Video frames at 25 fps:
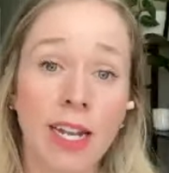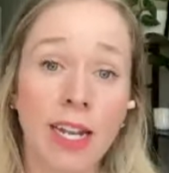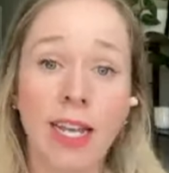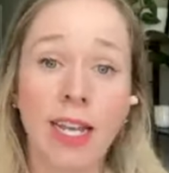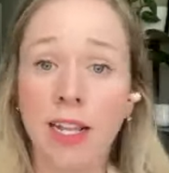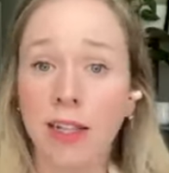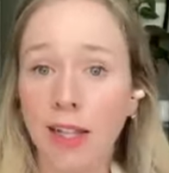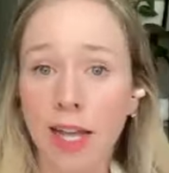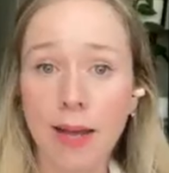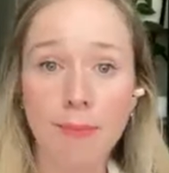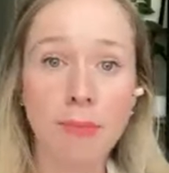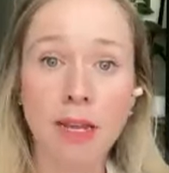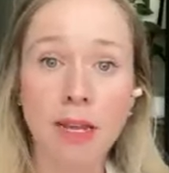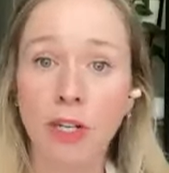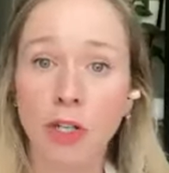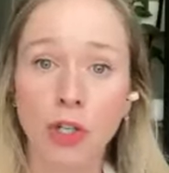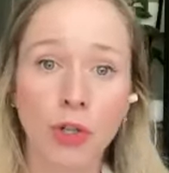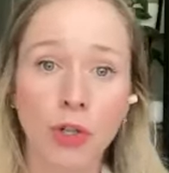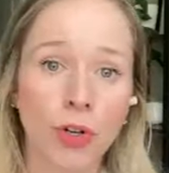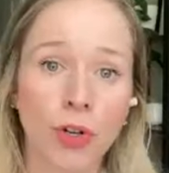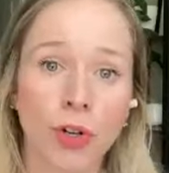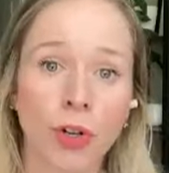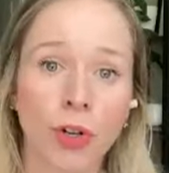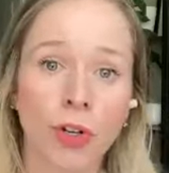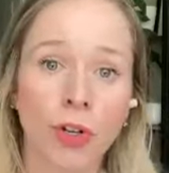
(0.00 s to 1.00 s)
And he let me
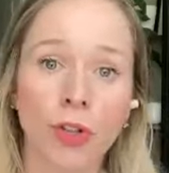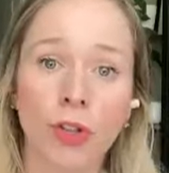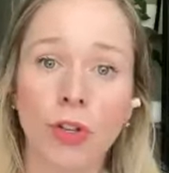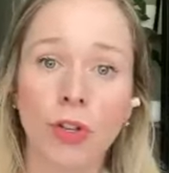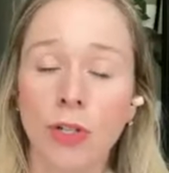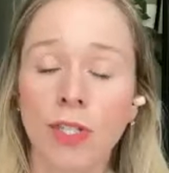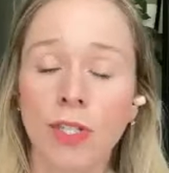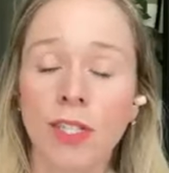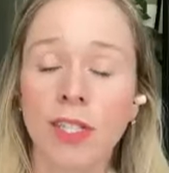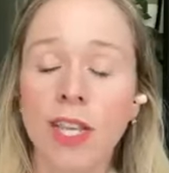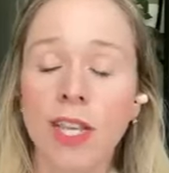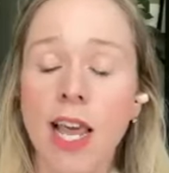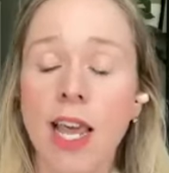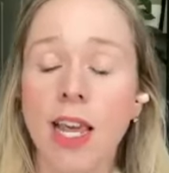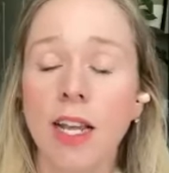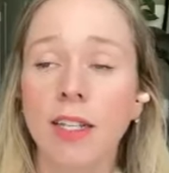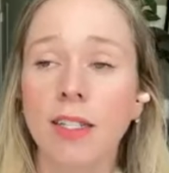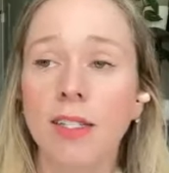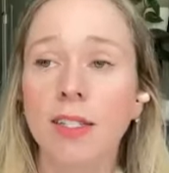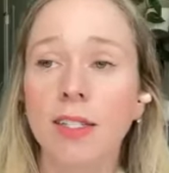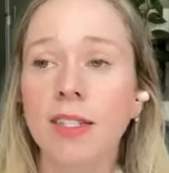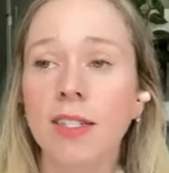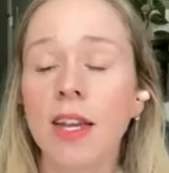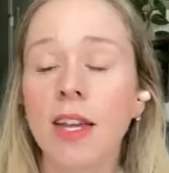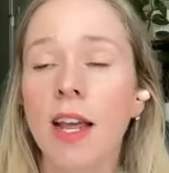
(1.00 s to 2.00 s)
do those
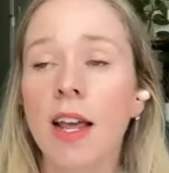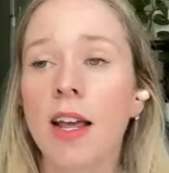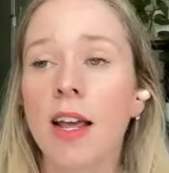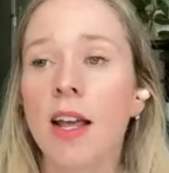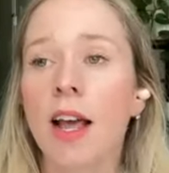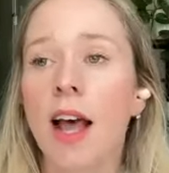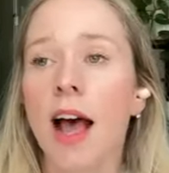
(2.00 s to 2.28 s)
things,